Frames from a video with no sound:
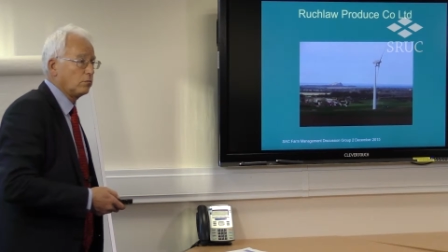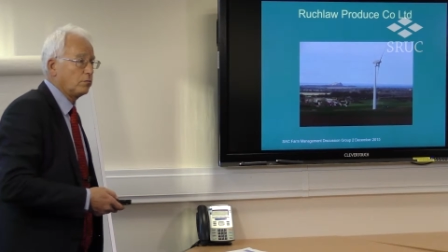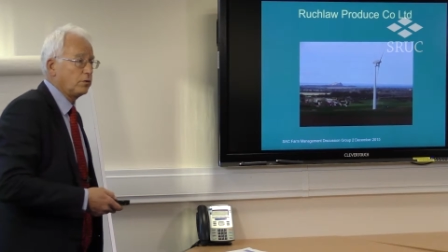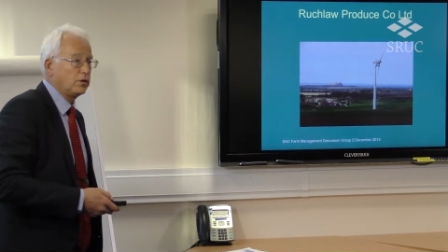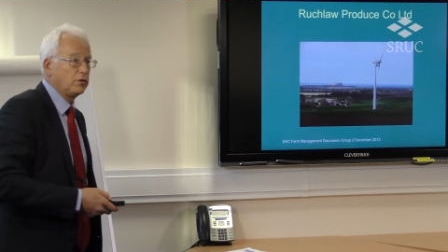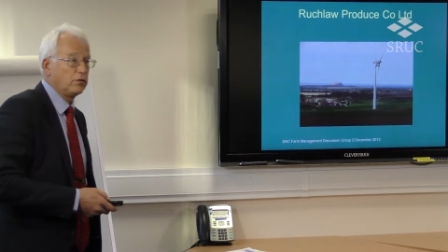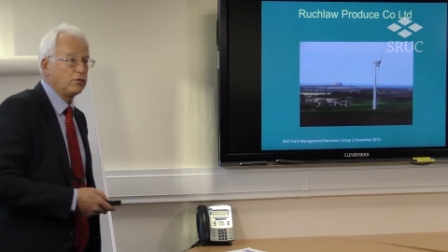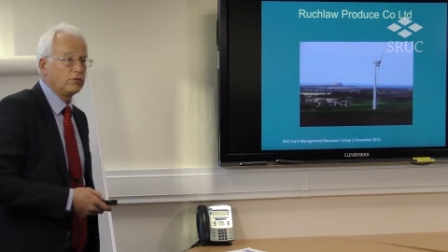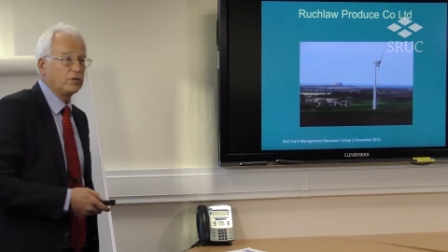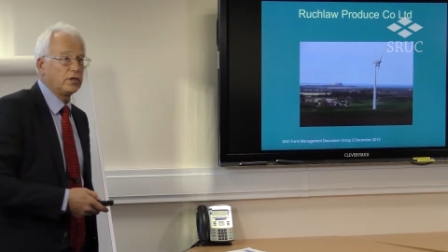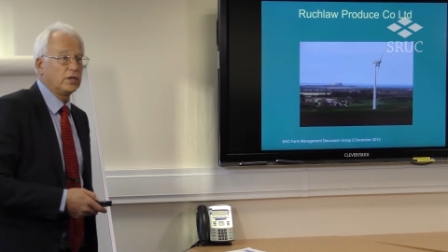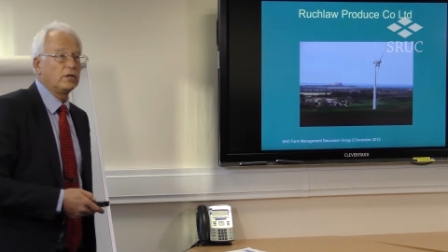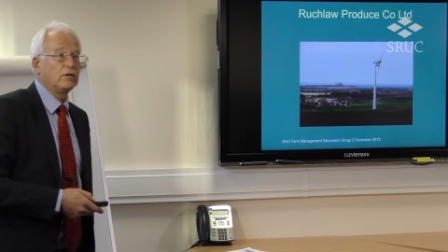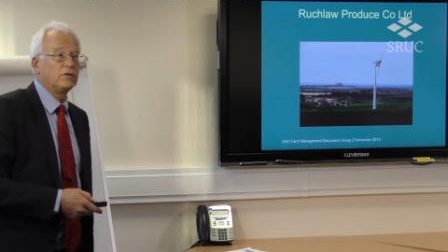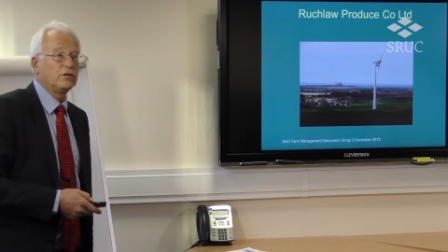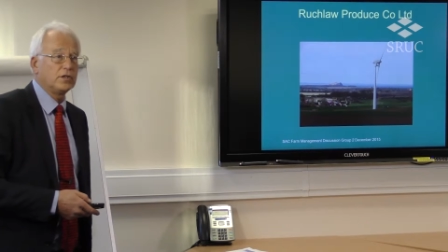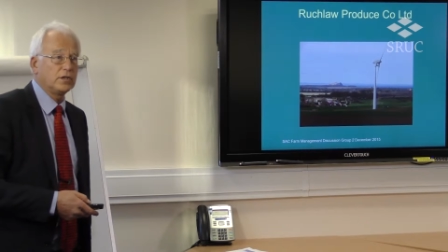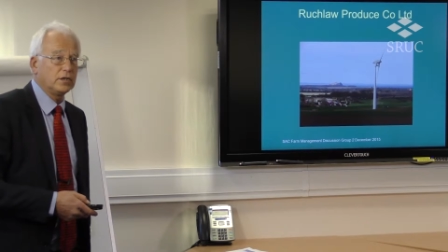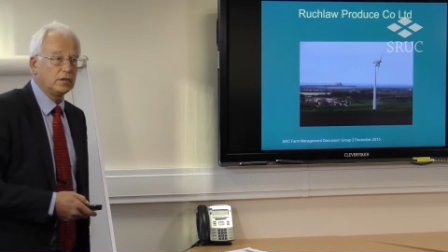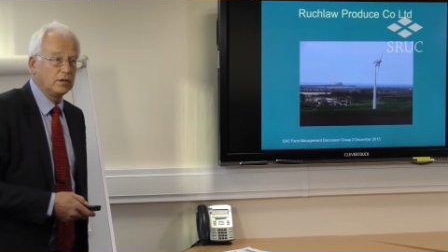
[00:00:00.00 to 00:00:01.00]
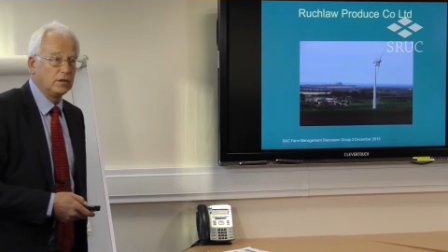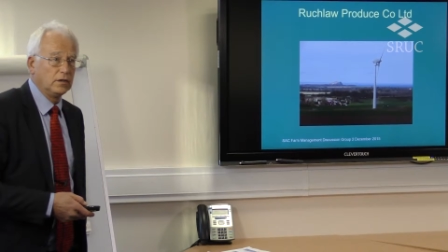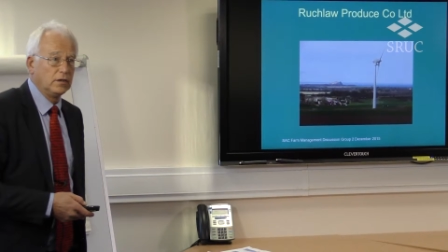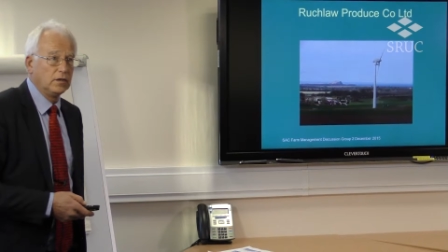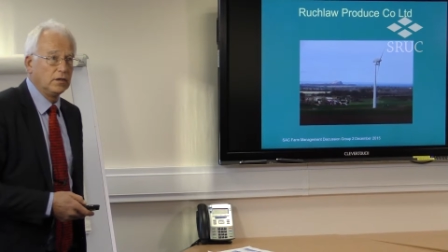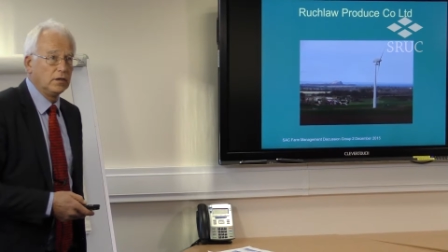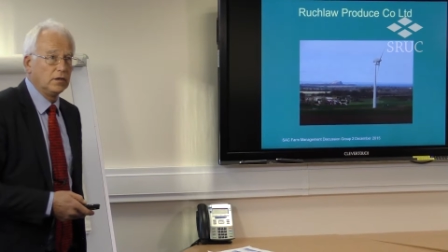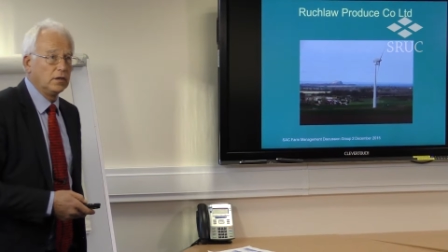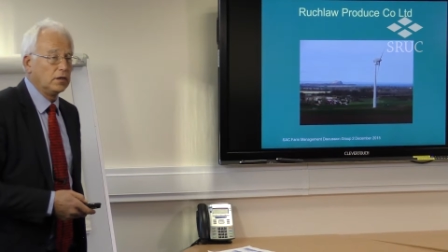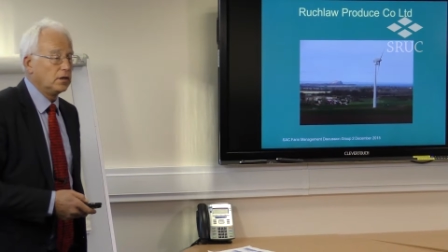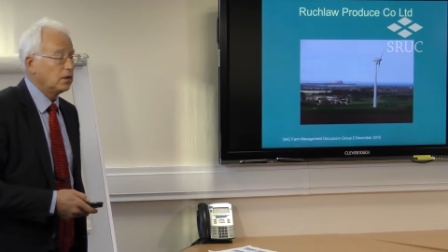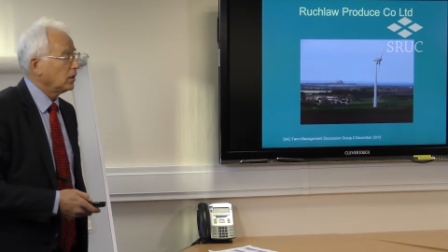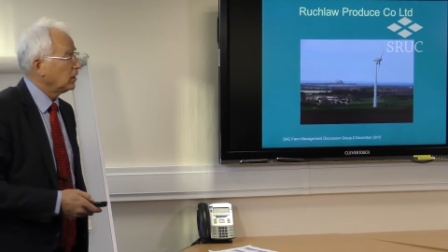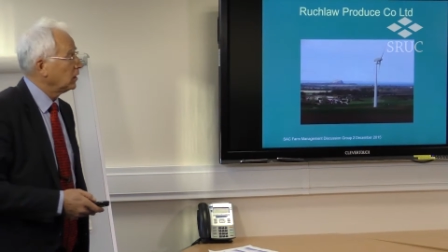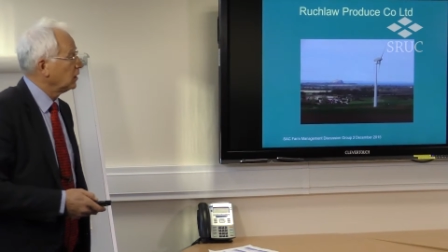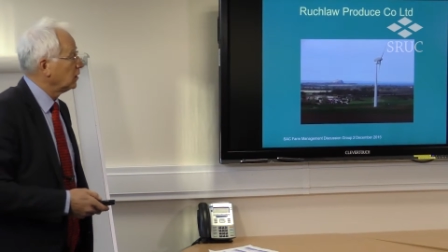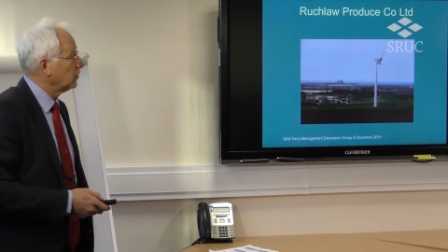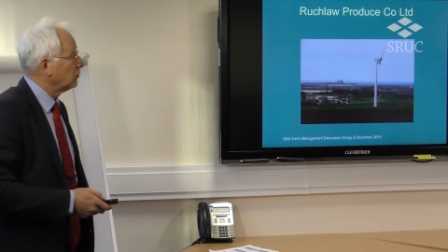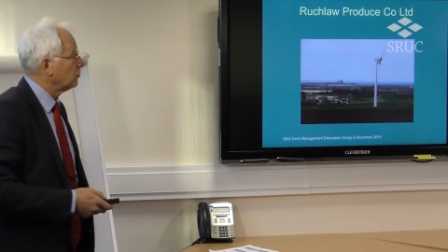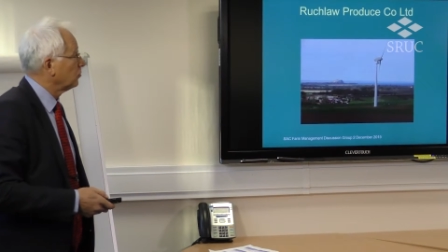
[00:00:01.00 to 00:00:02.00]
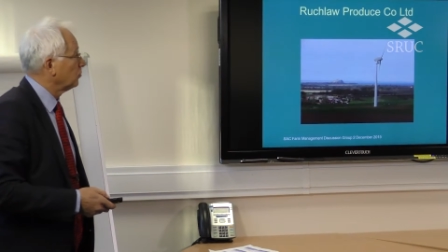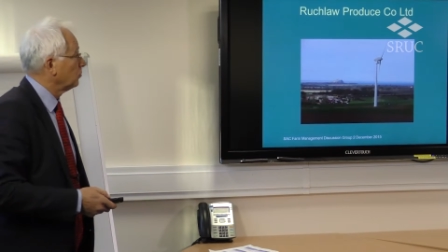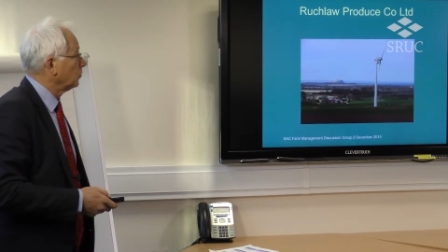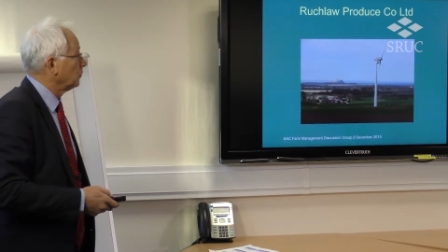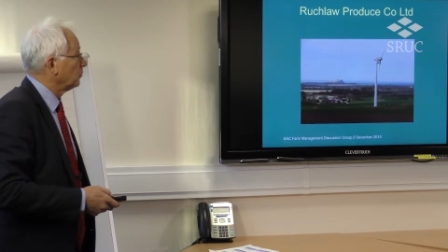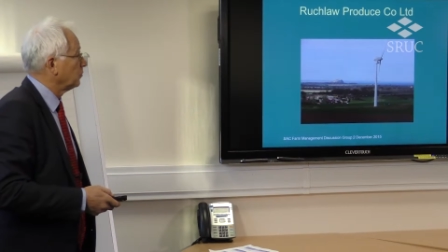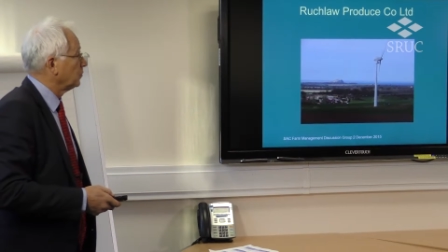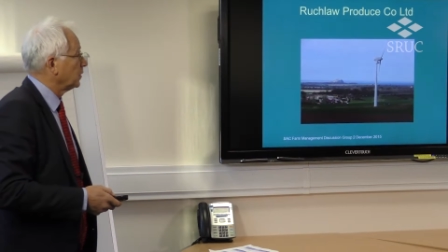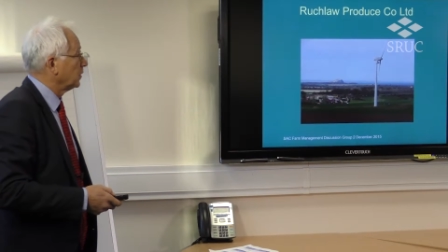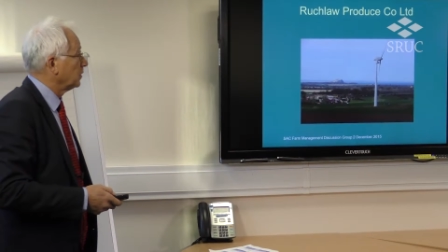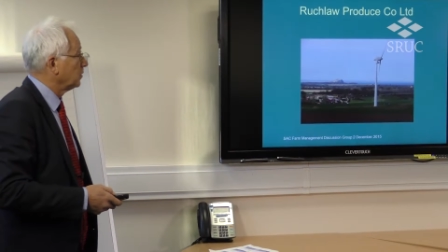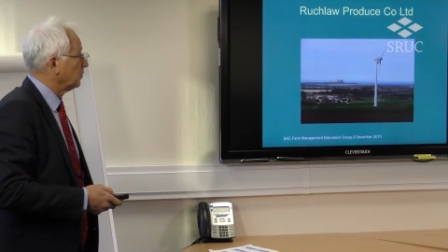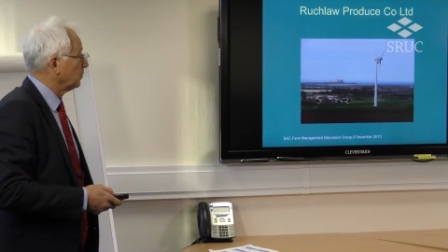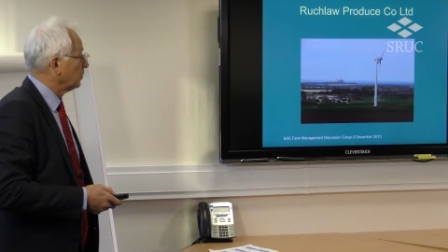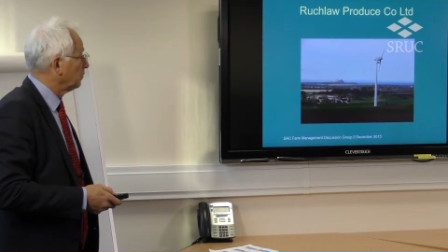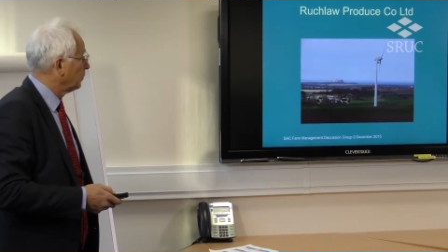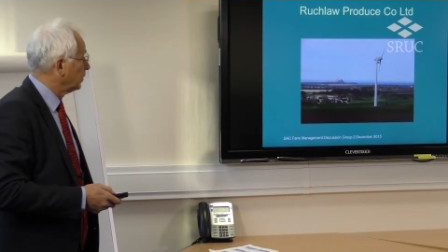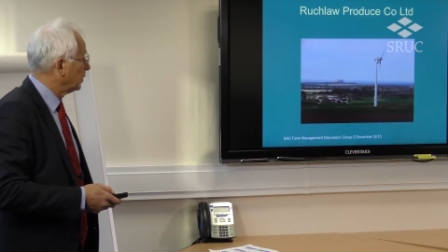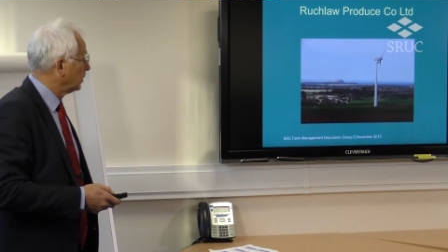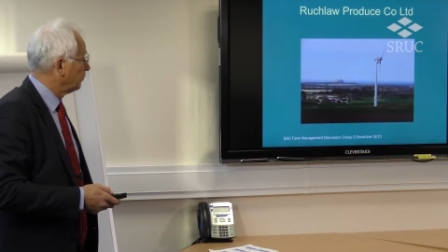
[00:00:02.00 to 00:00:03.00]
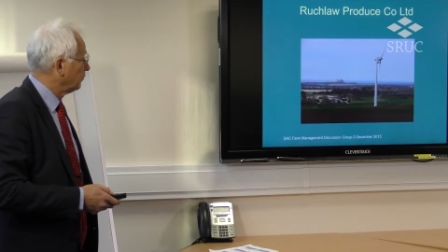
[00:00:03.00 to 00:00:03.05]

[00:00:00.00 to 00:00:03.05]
produce energy. Uh, so we've spent a lot of money